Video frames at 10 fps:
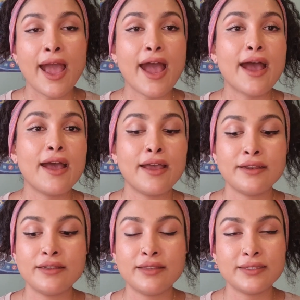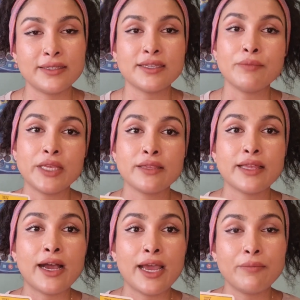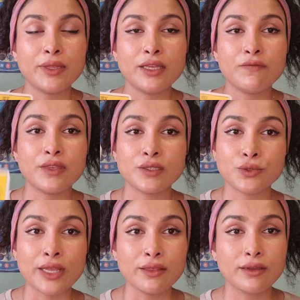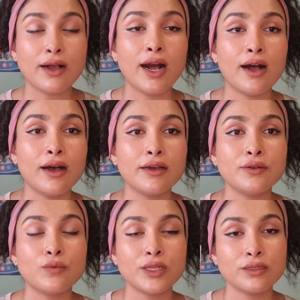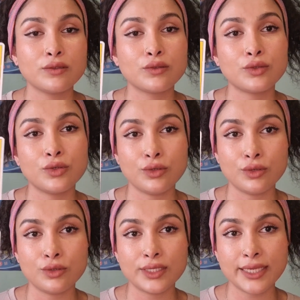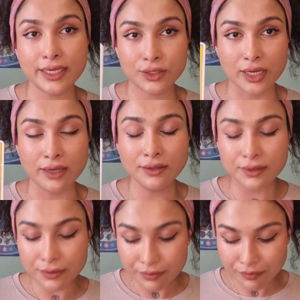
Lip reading: And this is something that I believe the Strength card wants to teach us.